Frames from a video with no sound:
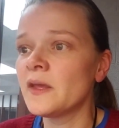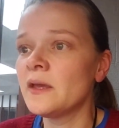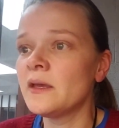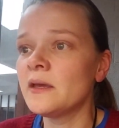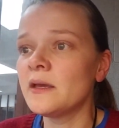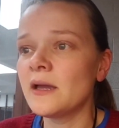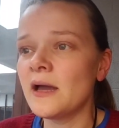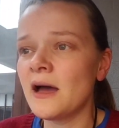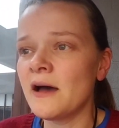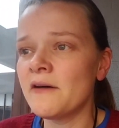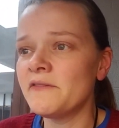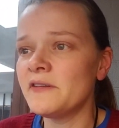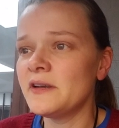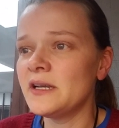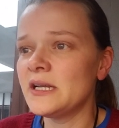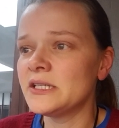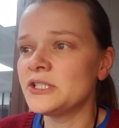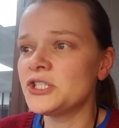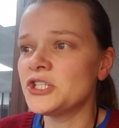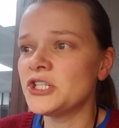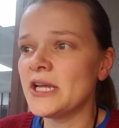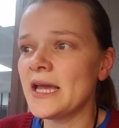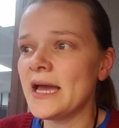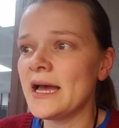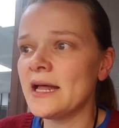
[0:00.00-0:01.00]

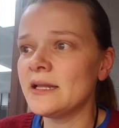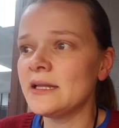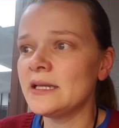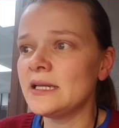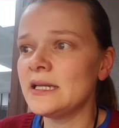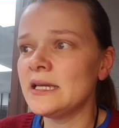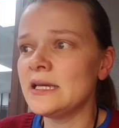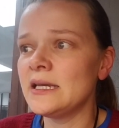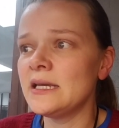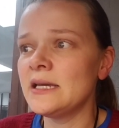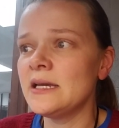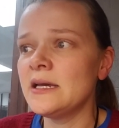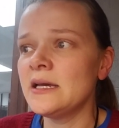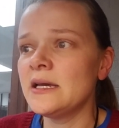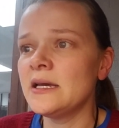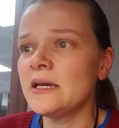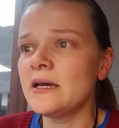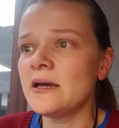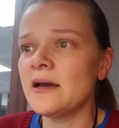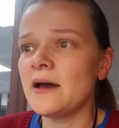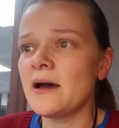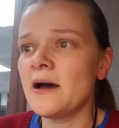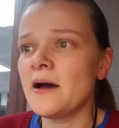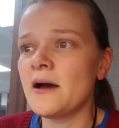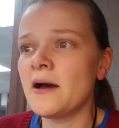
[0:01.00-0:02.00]
Confidentiality,
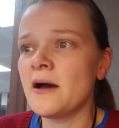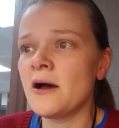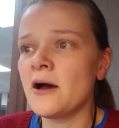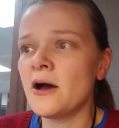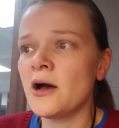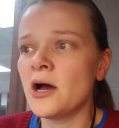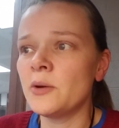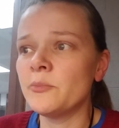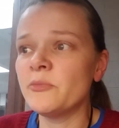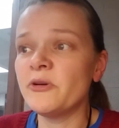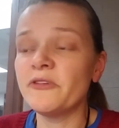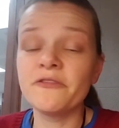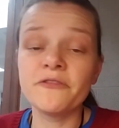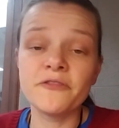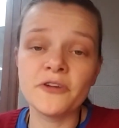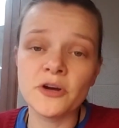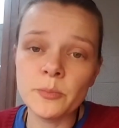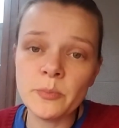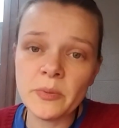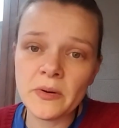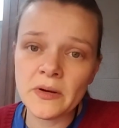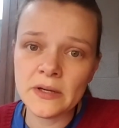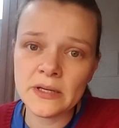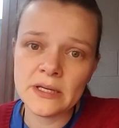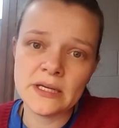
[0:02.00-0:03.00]

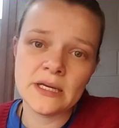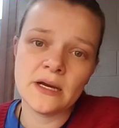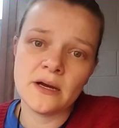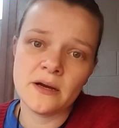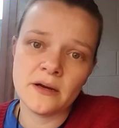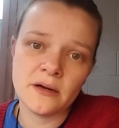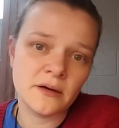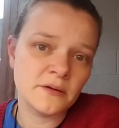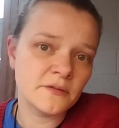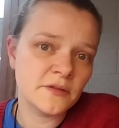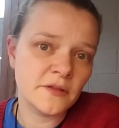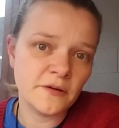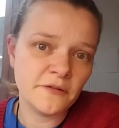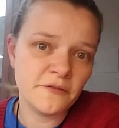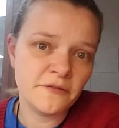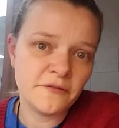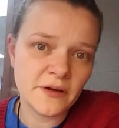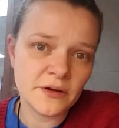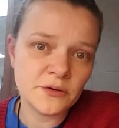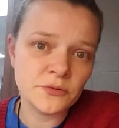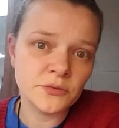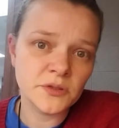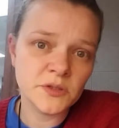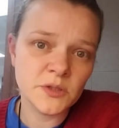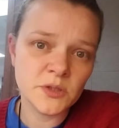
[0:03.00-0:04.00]
FERPA, are the
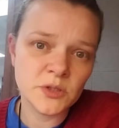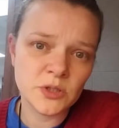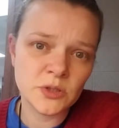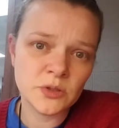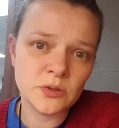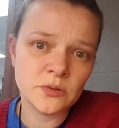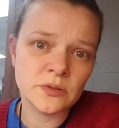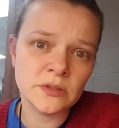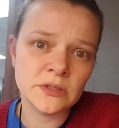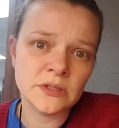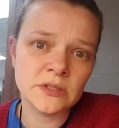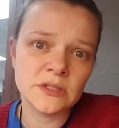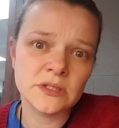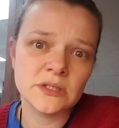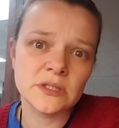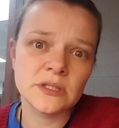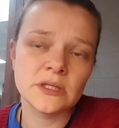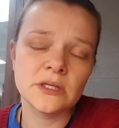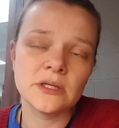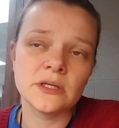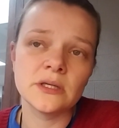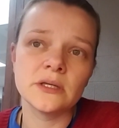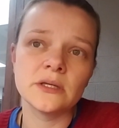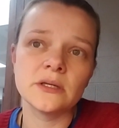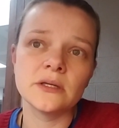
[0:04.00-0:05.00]
Federal Student
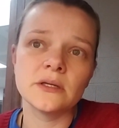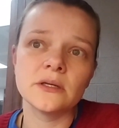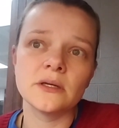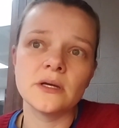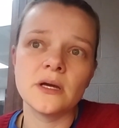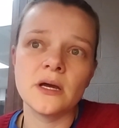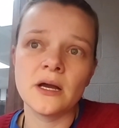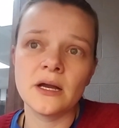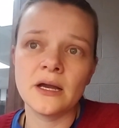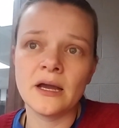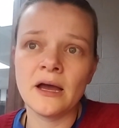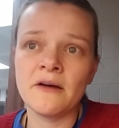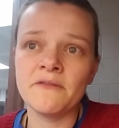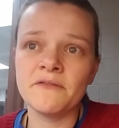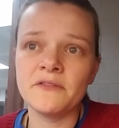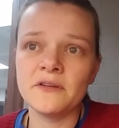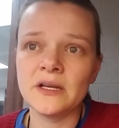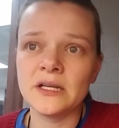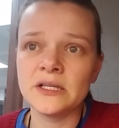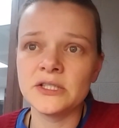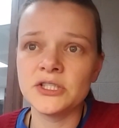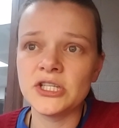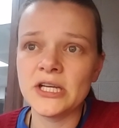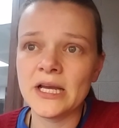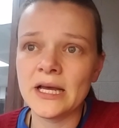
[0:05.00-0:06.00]

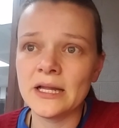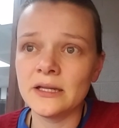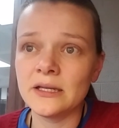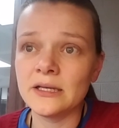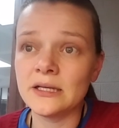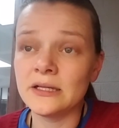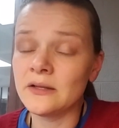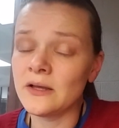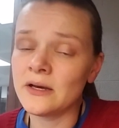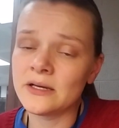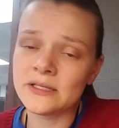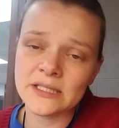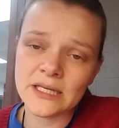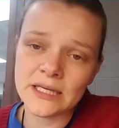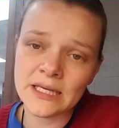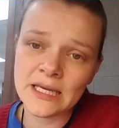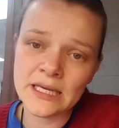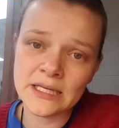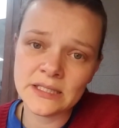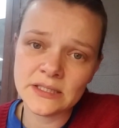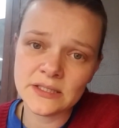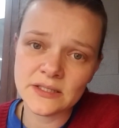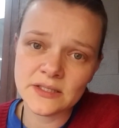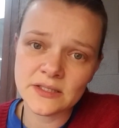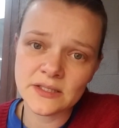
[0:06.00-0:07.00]
Confidentiality Laws. I
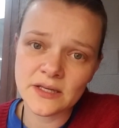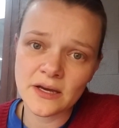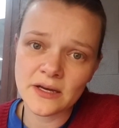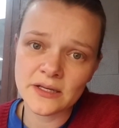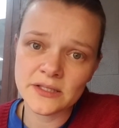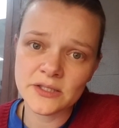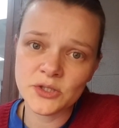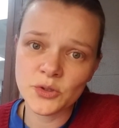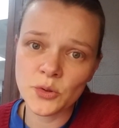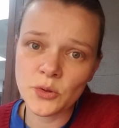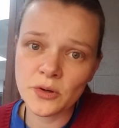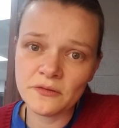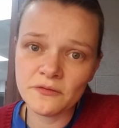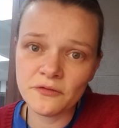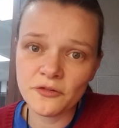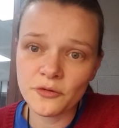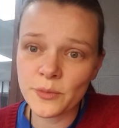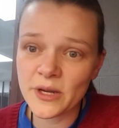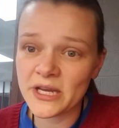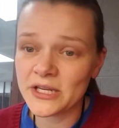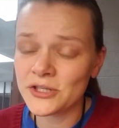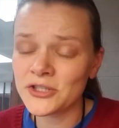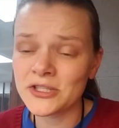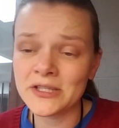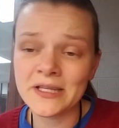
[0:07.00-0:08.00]
can't discuss your
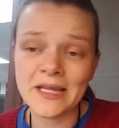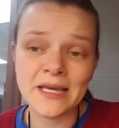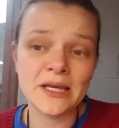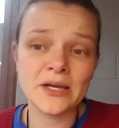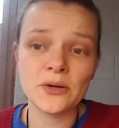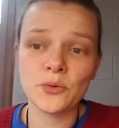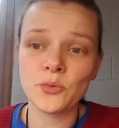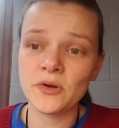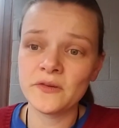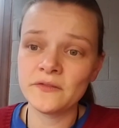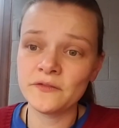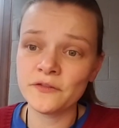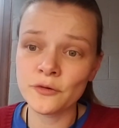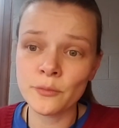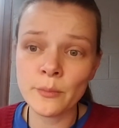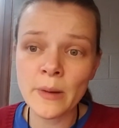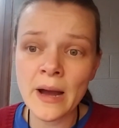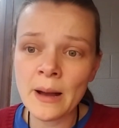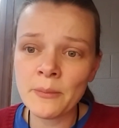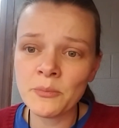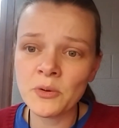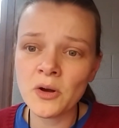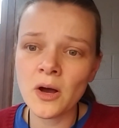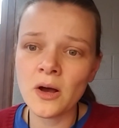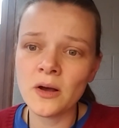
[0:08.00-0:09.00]
information. Like if your
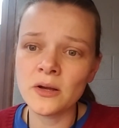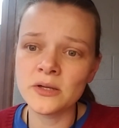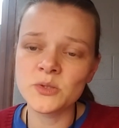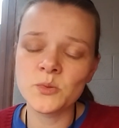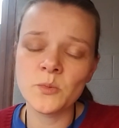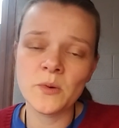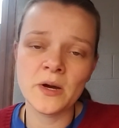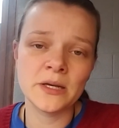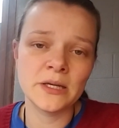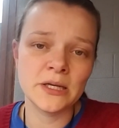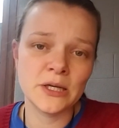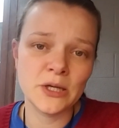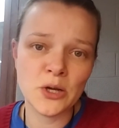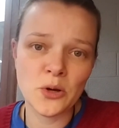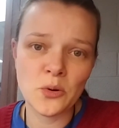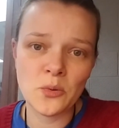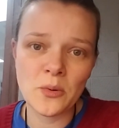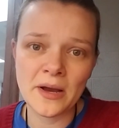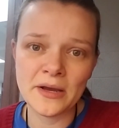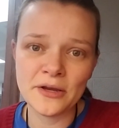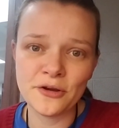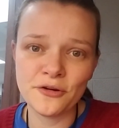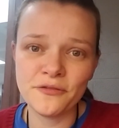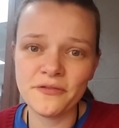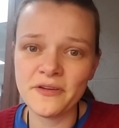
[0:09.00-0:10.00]
mom calls wanting to know
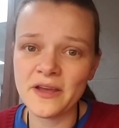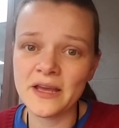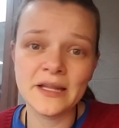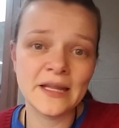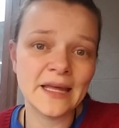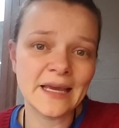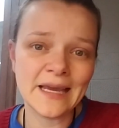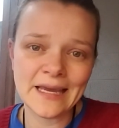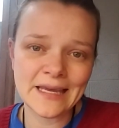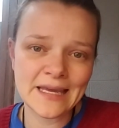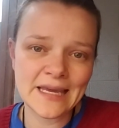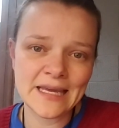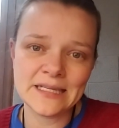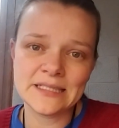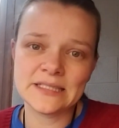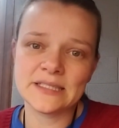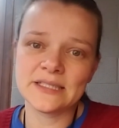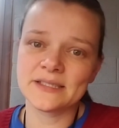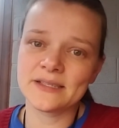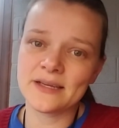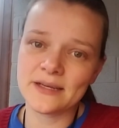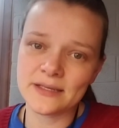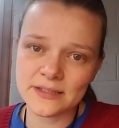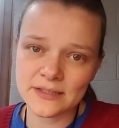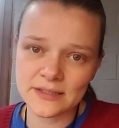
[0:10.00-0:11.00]
why you're failing, I can't
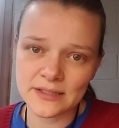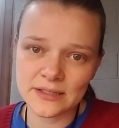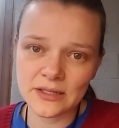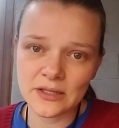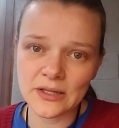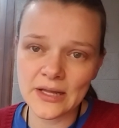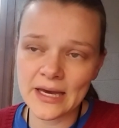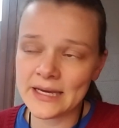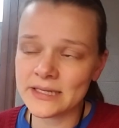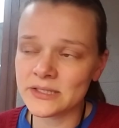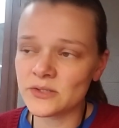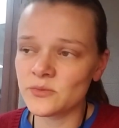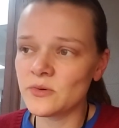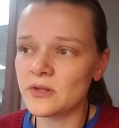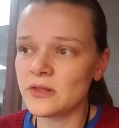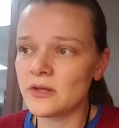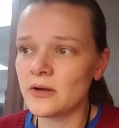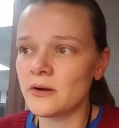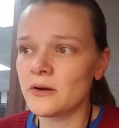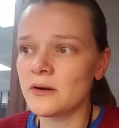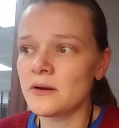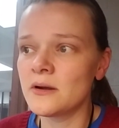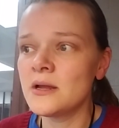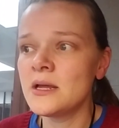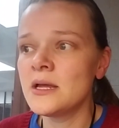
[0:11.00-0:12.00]
discuss the class with
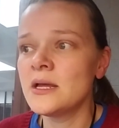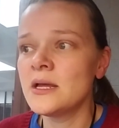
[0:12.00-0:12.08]
her.